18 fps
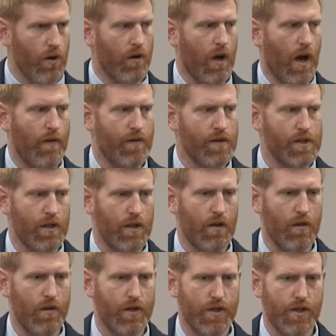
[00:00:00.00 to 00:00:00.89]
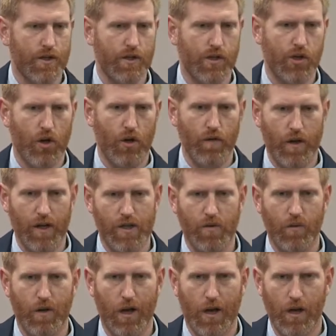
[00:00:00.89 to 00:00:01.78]
obviously, this is a survey,
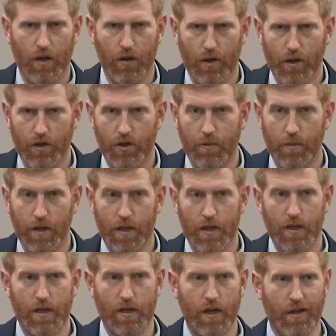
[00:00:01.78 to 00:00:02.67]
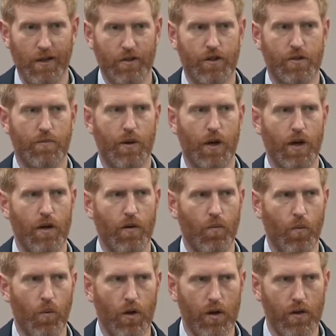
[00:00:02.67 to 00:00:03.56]
so we're not going to look at too many details, but
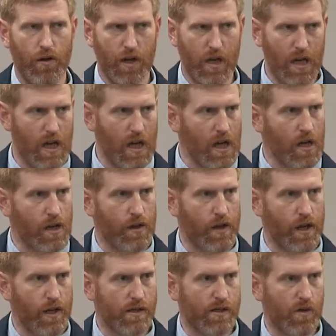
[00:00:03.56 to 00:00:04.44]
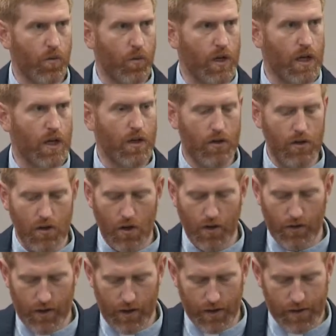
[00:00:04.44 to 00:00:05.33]
one of the key things that we can
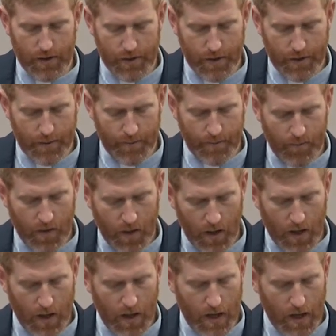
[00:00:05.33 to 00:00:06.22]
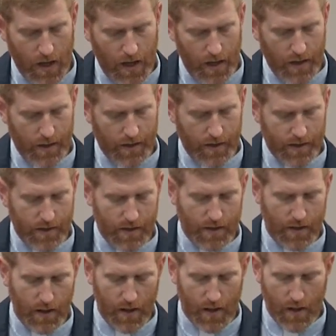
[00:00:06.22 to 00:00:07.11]
notice
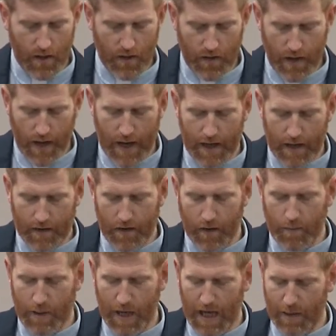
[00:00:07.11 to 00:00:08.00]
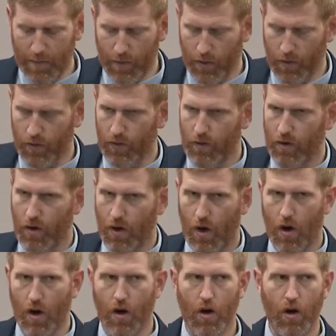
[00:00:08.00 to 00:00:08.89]
is that the people
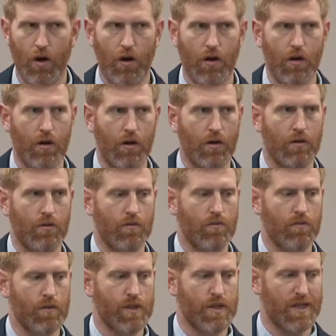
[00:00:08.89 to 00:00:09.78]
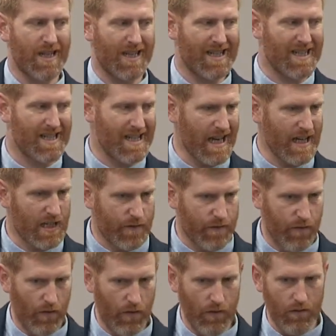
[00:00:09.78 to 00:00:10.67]
are
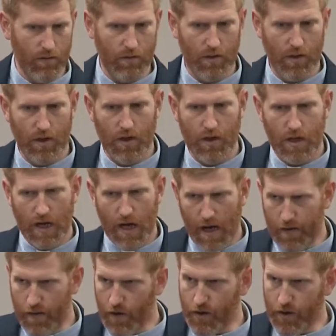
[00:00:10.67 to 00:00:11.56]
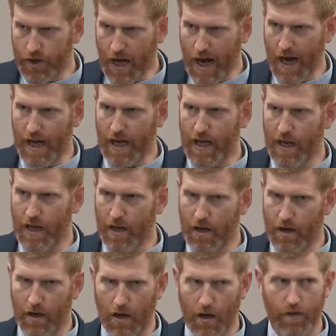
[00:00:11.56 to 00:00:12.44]
successful in their
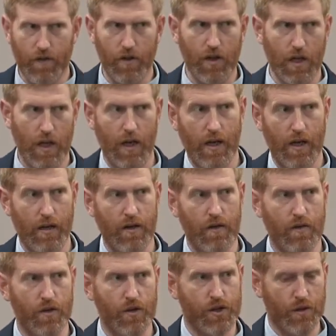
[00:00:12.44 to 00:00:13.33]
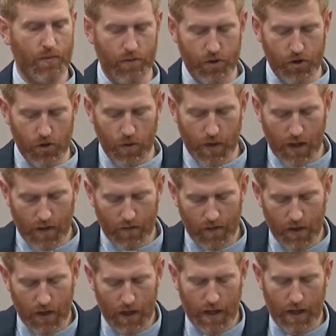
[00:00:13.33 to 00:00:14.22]
taking of the land and their subduing of
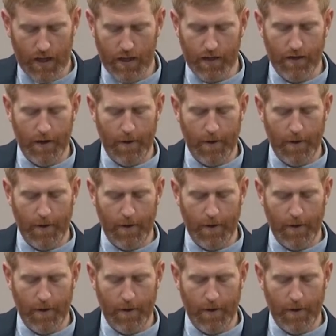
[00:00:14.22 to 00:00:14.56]
the land